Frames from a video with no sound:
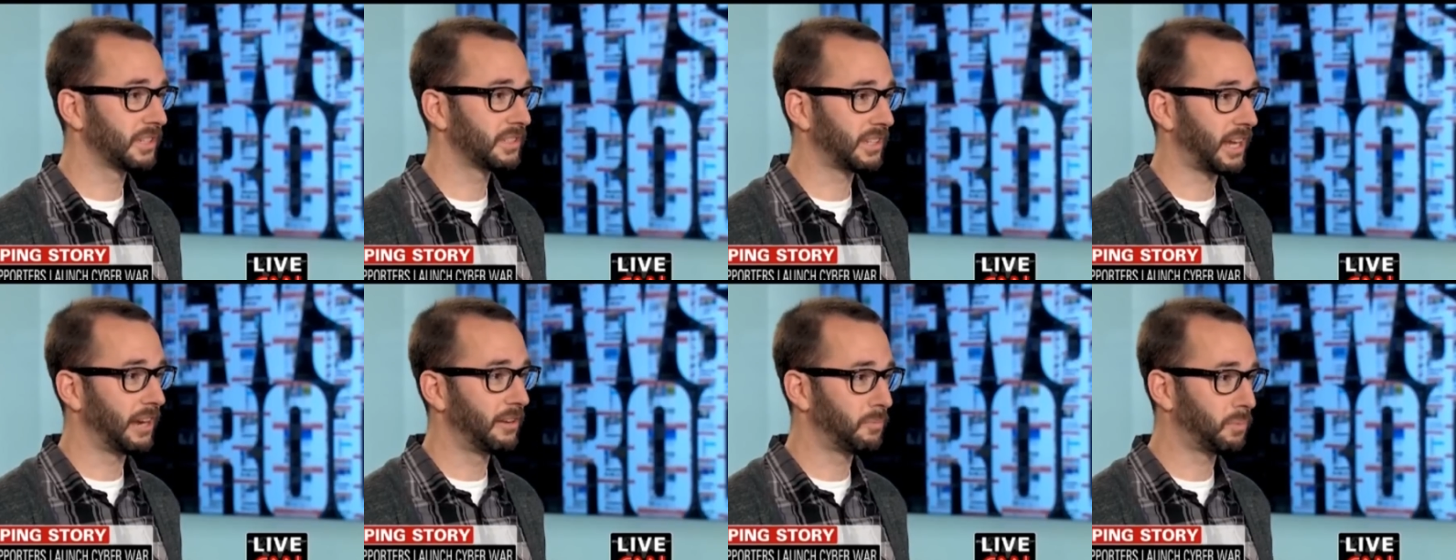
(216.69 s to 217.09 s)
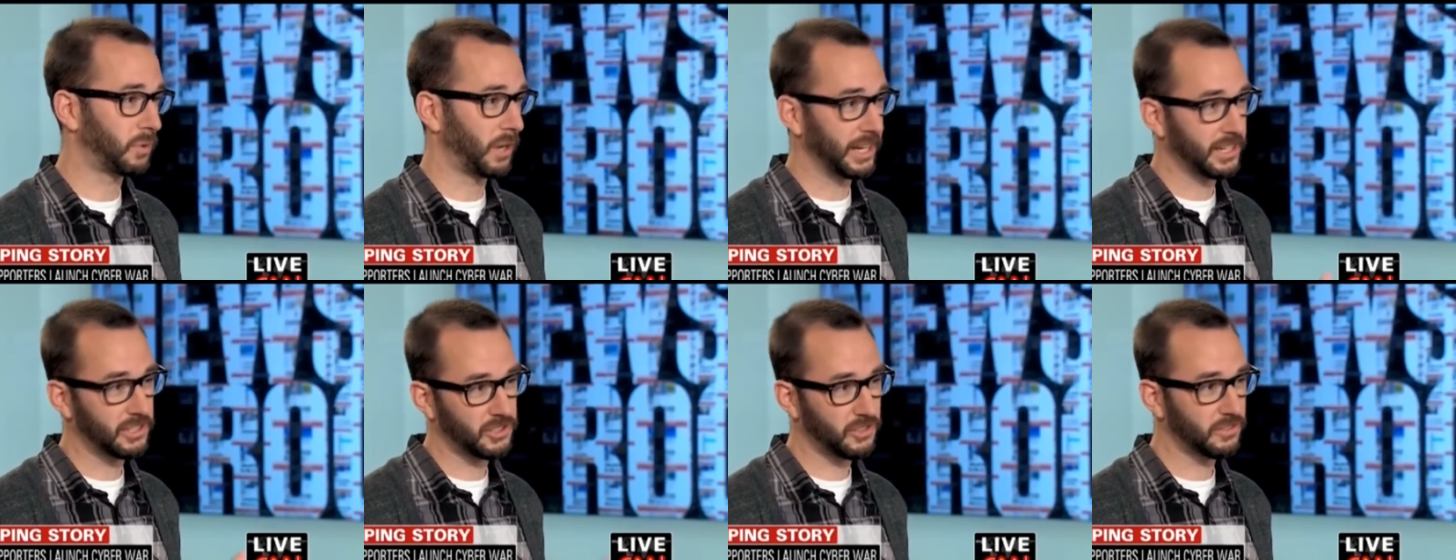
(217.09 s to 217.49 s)
as kind of
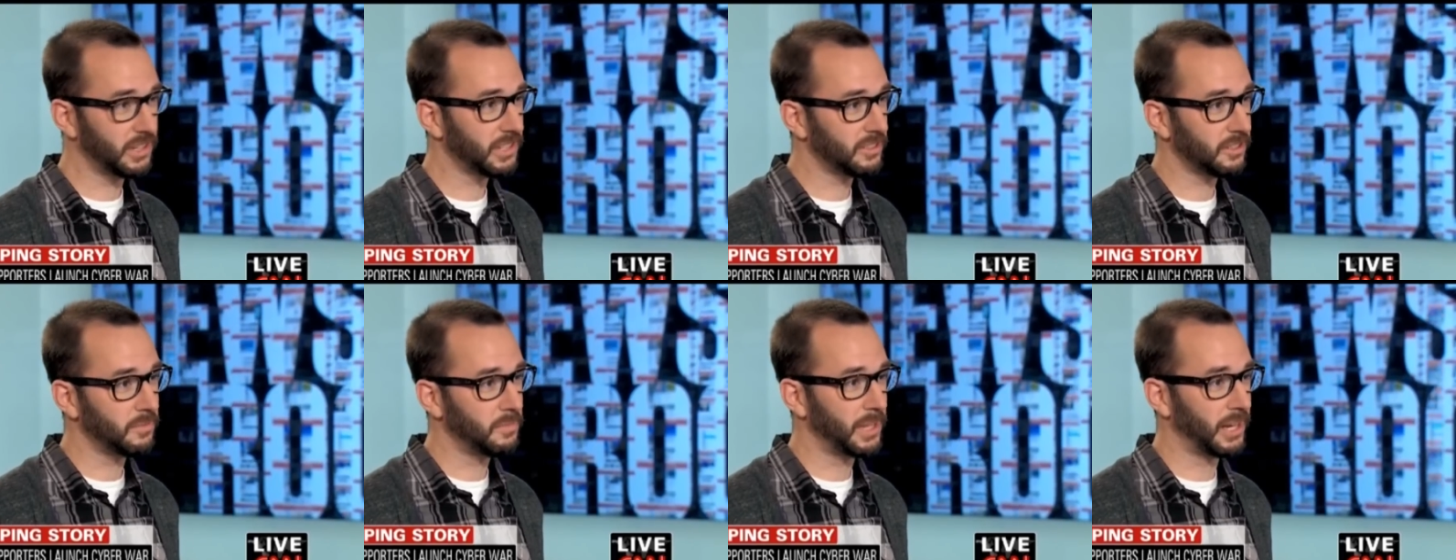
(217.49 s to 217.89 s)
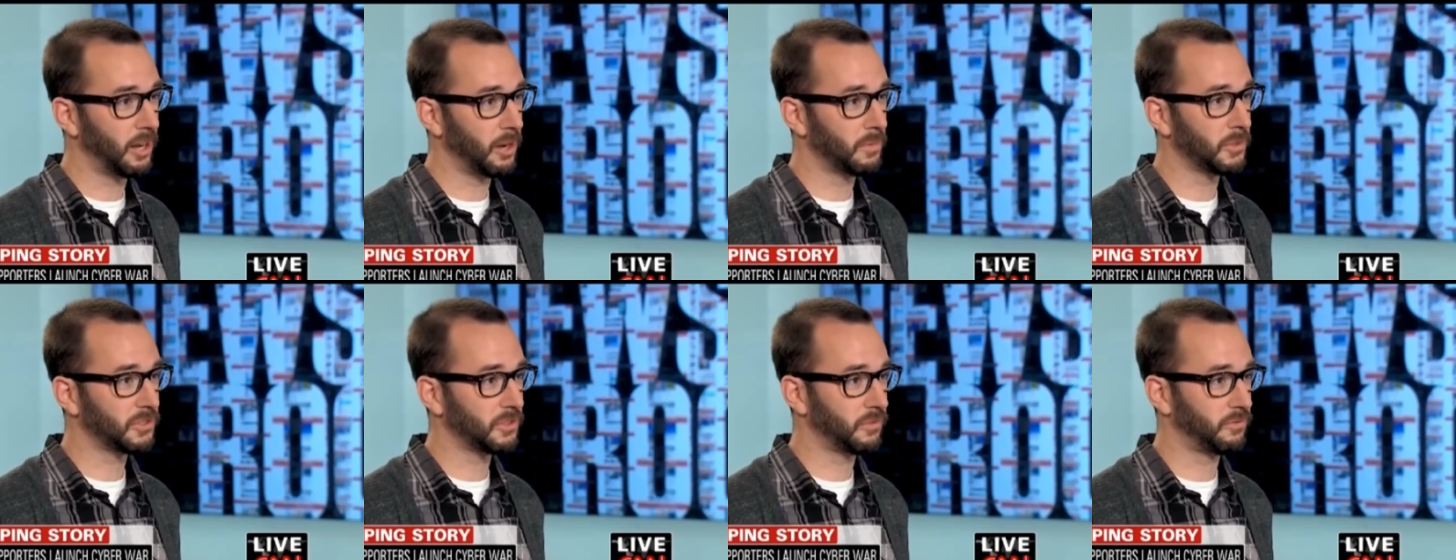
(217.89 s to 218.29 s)
pranksterism and
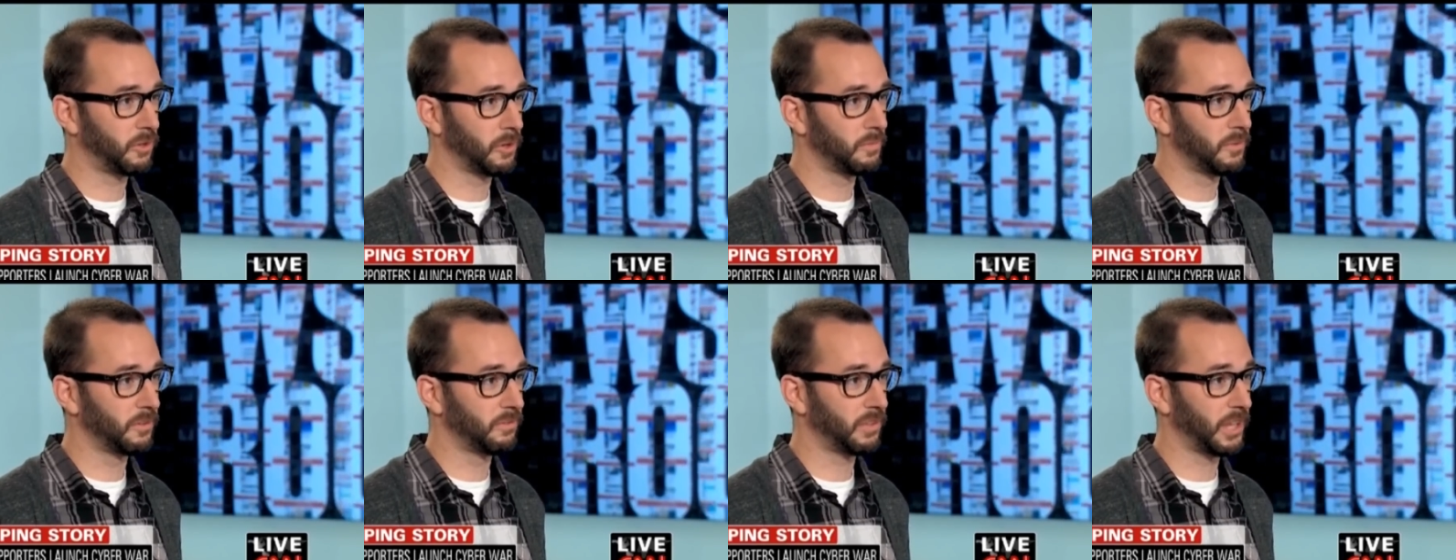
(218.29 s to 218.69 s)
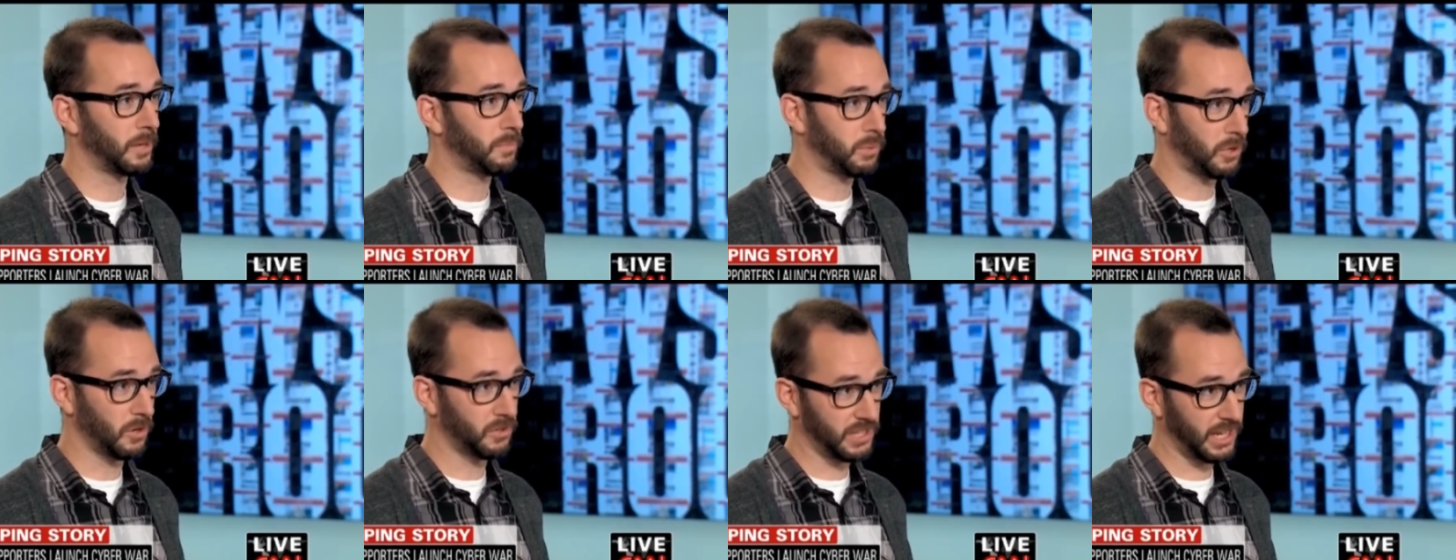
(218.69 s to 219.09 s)
almost a form of
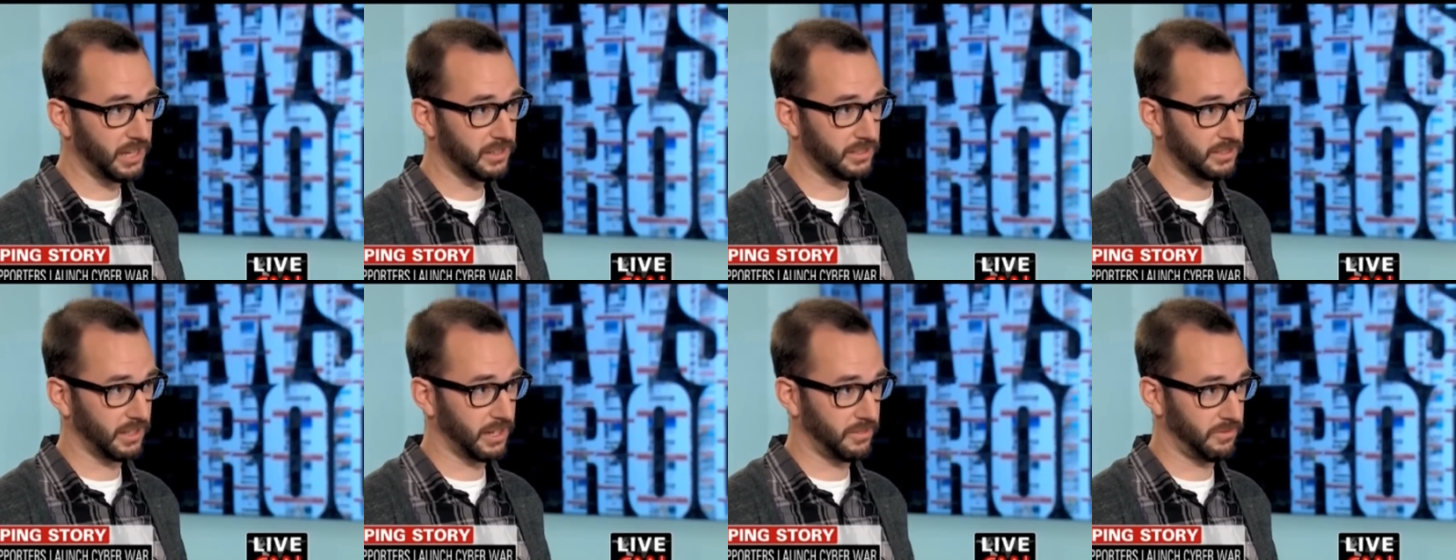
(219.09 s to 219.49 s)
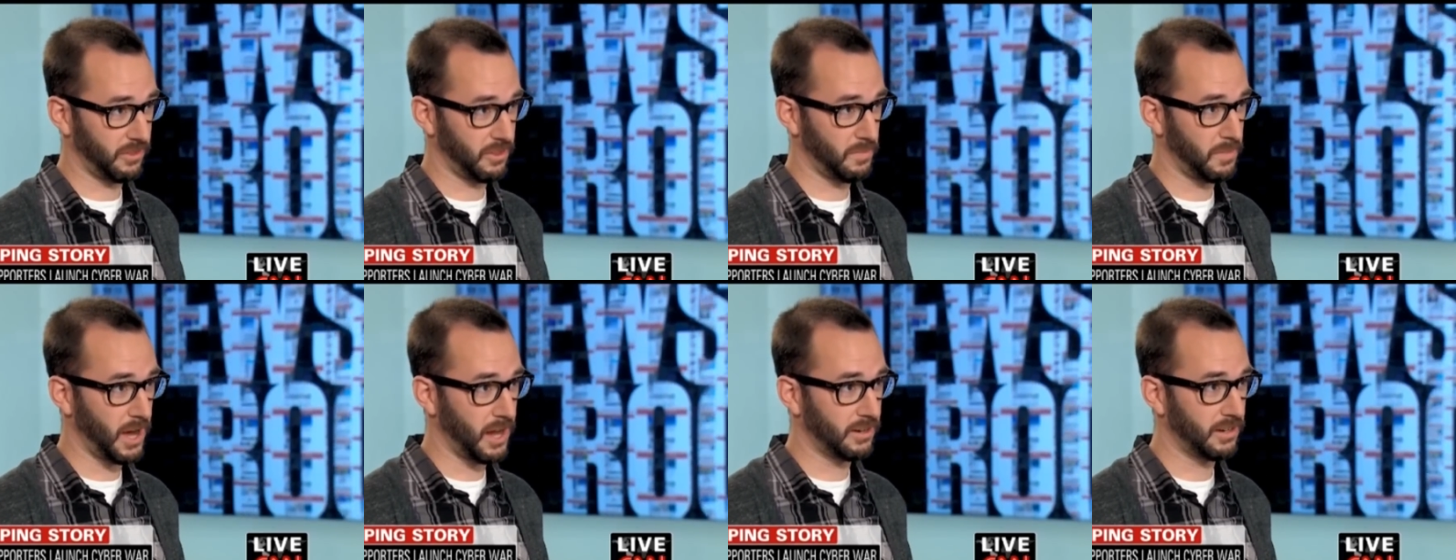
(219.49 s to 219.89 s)
protest, for
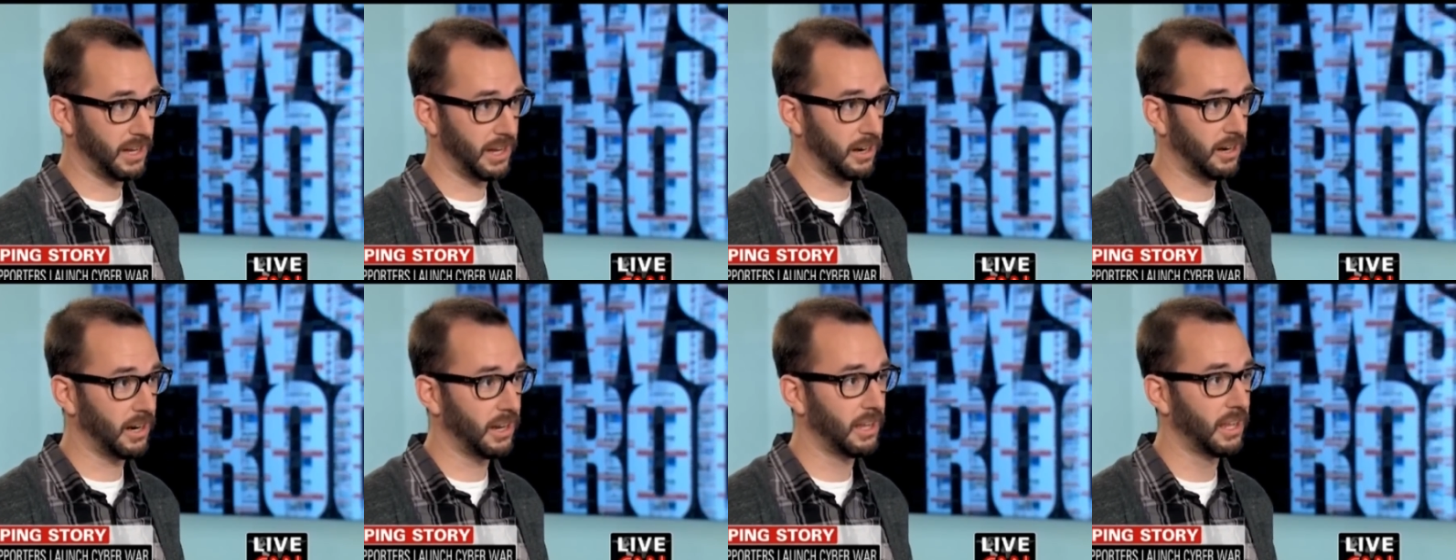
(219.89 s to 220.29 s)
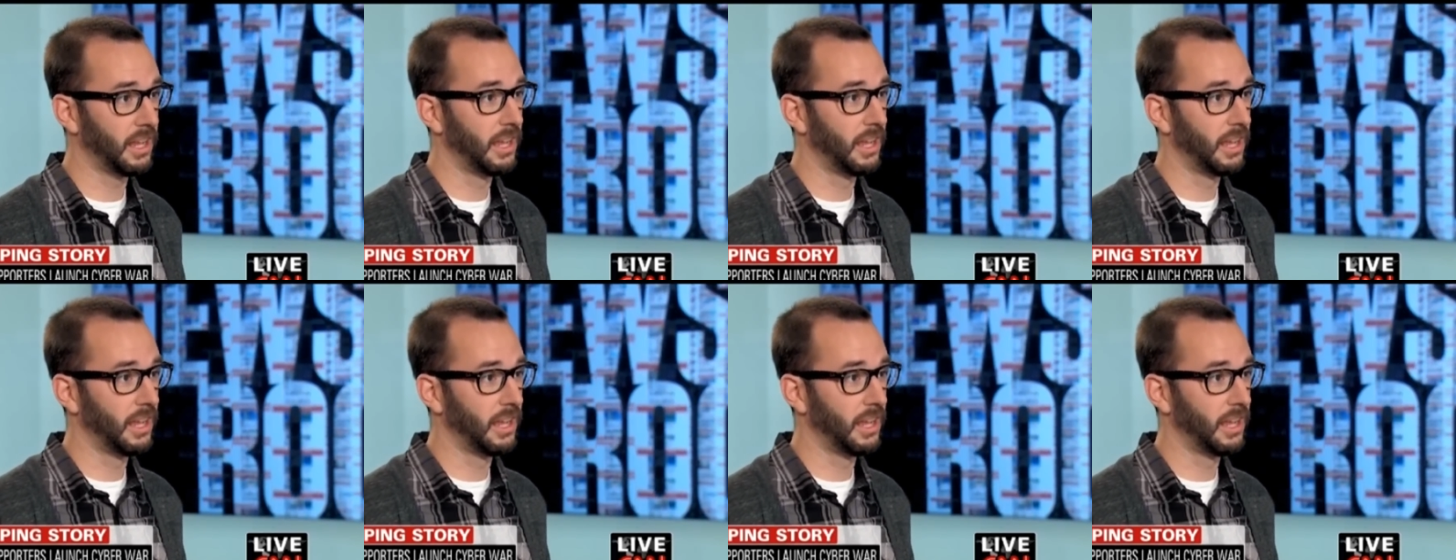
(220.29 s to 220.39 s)
the modern era.